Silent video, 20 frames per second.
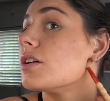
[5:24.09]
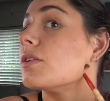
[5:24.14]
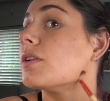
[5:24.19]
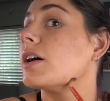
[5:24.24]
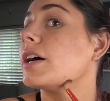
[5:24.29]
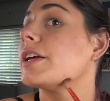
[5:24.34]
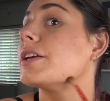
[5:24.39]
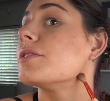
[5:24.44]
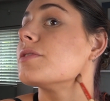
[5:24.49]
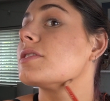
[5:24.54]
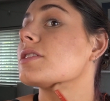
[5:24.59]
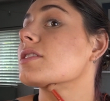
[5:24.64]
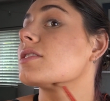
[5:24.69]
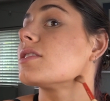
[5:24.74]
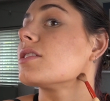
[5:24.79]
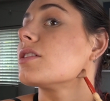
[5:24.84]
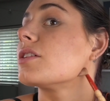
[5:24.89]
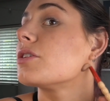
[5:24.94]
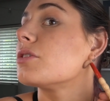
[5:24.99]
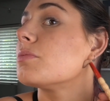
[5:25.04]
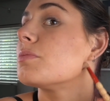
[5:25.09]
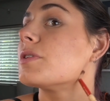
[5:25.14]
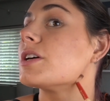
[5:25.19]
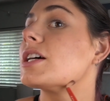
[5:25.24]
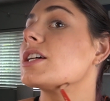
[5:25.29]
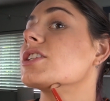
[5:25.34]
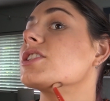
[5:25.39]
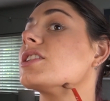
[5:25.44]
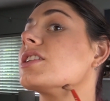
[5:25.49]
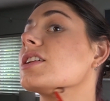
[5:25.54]
I use this little
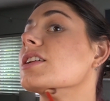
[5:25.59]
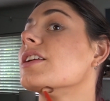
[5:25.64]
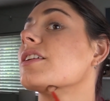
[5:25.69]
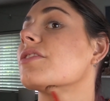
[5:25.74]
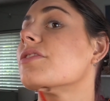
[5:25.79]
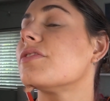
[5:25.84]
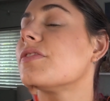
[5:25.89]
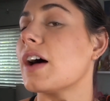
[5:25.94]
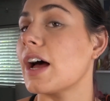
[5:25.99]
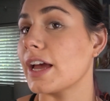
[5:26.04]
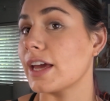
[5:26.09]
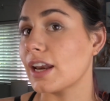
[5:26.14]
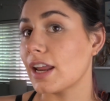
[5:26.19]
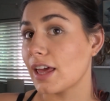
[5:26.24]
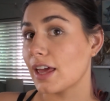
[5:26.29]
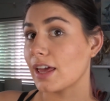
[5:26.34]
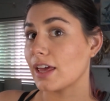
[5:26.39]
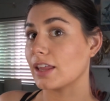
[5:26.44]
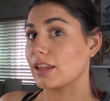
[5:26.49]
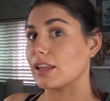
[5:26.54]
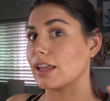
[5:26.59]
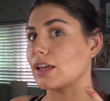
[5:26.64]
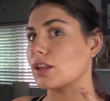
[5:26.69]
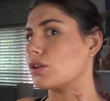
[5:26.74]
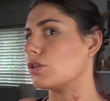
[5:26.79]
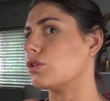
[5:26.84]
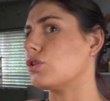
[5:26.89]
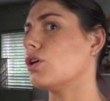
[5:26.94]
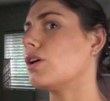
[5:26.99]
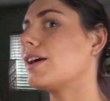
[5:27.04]
brush to define it. And
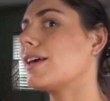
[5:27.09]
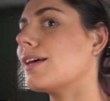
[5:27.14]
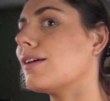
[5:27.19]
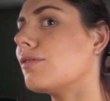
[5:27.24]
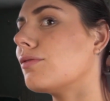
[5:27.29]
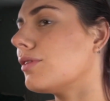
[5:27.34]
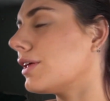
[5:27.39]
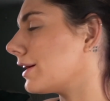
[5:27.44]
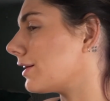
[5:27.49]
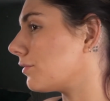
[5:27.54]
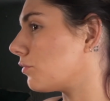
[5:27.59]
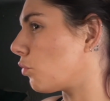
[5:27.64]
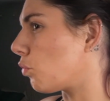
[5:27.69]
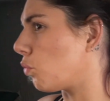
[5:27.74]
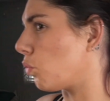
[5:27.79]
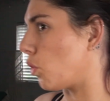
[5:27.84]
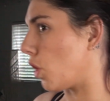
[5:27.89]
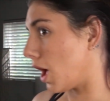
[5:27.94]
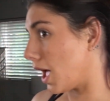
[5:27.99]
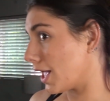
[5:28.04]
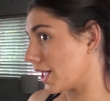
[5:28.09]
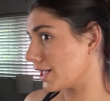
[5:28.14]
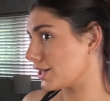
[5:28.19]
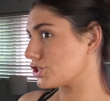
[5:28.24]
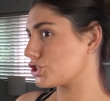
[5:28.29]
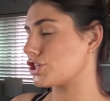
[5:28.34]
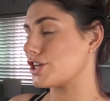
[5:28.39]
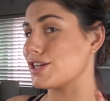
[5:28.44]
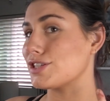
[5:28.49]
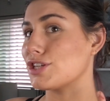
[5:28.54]
like, look at, like,
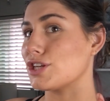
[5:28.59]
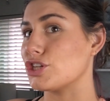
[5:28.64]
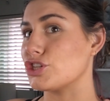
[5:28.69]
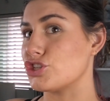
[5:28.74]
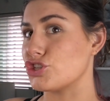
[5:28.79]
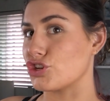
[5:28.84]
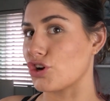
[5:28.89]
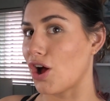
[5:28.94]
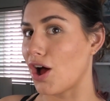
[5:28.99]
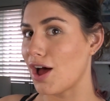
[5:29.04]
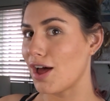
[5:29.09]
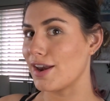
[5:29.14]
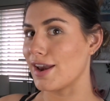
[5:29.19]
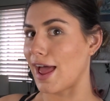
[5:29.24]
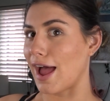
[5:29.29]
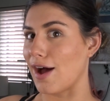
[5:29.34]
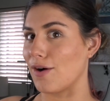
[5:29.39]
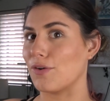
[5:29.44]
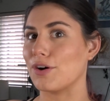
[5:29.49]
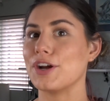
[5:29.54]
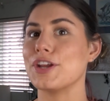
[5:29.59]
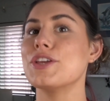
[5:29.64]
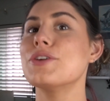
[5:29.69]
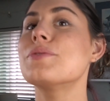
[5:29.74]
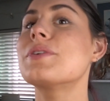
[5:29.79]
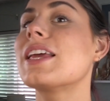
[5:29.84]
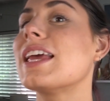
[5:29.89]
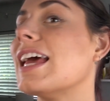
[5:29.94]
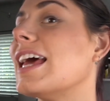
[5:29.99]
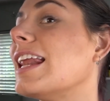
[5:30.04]
what? She has a jaw now, are
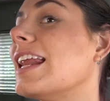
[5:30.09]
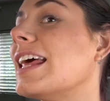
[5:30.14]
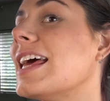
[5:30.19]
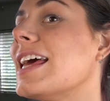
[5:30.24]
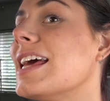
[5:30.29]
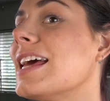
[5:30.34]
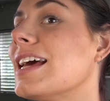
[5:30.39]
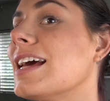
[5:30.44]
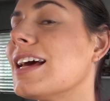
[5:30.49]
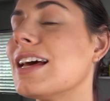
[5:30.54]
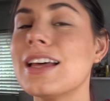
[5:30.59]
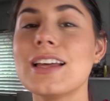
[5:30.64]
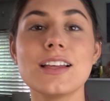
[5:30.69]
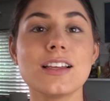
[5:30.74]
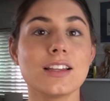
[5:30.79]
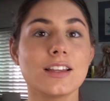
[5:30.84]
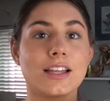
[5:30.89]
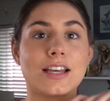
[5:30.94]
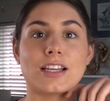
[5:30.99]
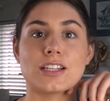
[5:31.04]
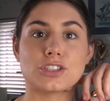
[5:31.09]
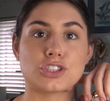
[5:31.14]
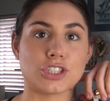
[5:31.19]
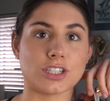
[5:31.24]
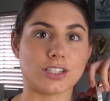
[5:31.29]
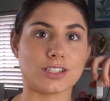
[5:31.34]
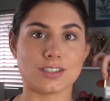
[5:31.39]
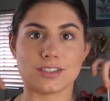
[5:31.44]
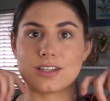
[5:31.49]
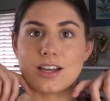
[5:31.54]
you kidding? Like,
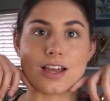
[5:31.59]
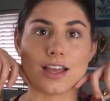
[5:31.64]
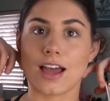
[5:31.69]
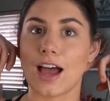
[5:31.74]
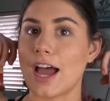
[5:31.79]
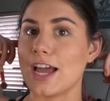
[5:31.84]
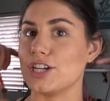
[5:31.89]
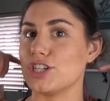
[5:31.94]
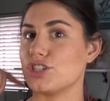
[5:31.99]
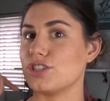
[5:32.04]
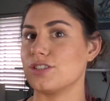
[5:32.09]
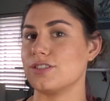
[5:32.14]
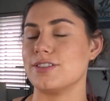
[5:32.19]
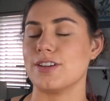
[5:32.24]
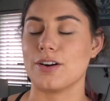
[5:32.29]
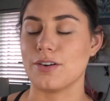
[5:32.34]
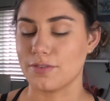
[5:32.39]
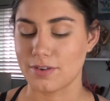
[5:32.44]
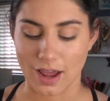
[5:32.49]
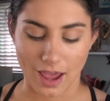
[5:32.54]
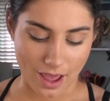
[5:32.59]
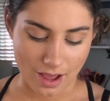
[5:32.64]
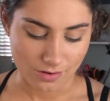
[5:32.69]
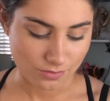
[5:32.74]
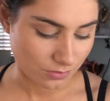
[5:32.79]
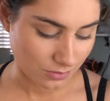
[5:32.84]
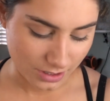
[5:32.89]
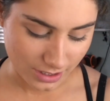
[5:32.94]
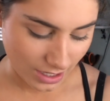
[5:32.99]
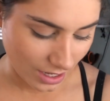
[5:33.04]
I just don't
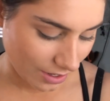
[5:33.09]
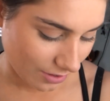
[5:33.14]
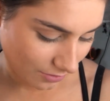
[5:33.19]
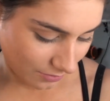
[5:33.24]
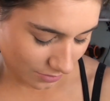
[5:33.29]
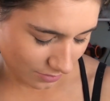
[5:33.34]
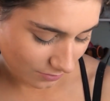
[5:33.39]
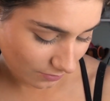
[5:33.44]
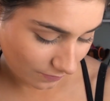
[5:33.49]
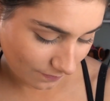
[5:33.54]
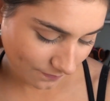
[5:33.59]
have one, I don't know.